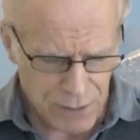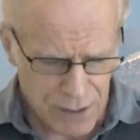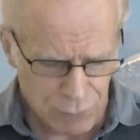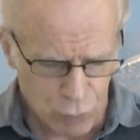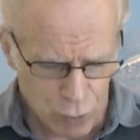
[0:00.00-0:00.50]

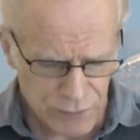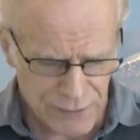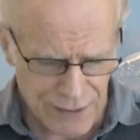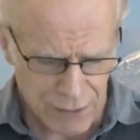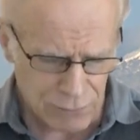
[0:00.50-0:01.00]
and wrote
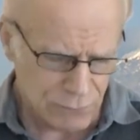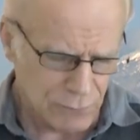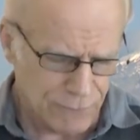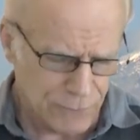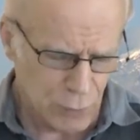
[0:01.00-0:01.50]
down
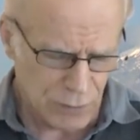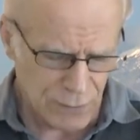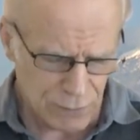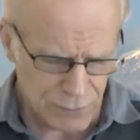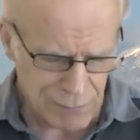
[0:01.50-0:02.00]
a few
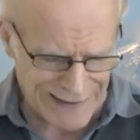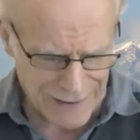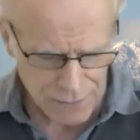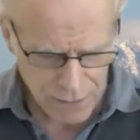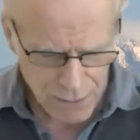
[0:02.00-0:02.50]
years
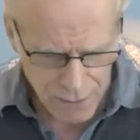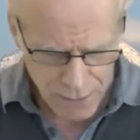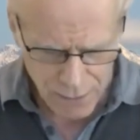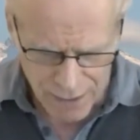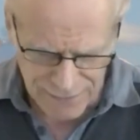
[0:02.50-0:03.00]
back.
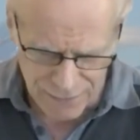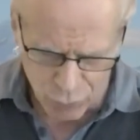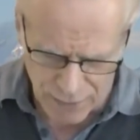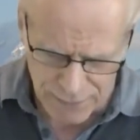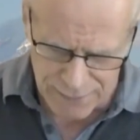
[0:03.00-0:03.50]
I did
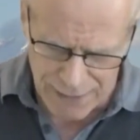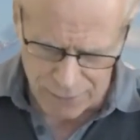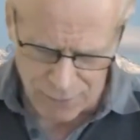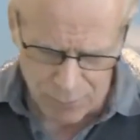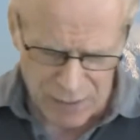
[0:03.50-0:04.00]
write it
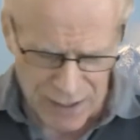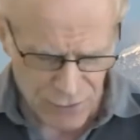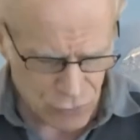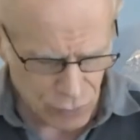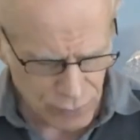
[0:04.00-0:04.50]
down in the
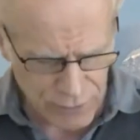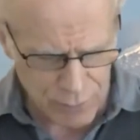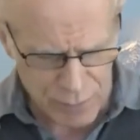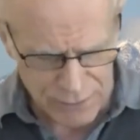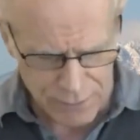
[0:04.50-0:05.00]
past
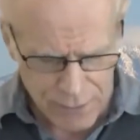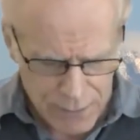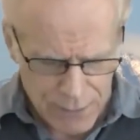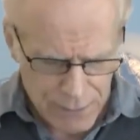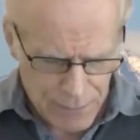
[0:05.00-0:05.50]
earlier, but
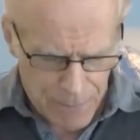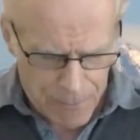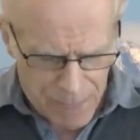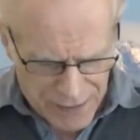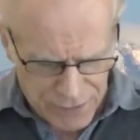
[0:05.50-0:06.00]

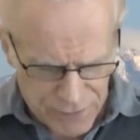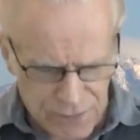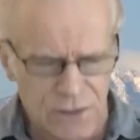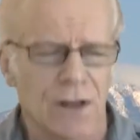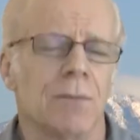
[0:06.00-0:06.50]
that
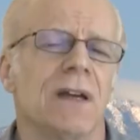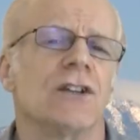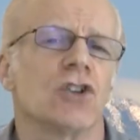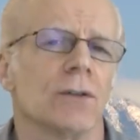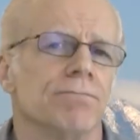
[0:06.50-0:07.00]
is the
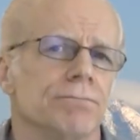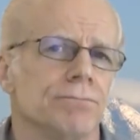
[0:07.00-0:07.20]
summation.